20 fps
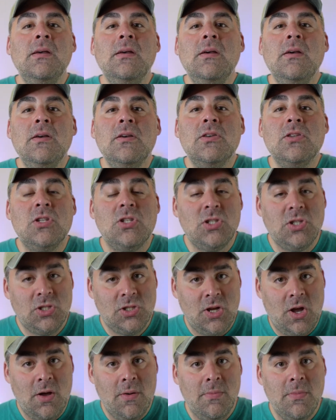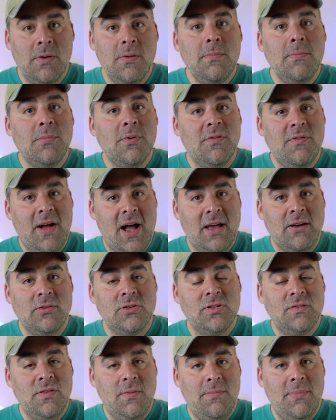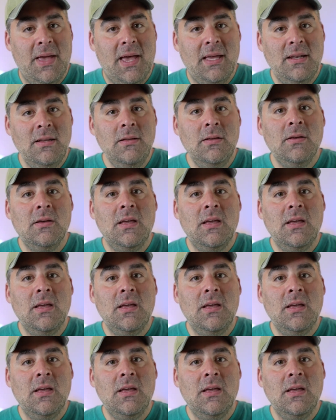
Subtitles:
some providers of the bed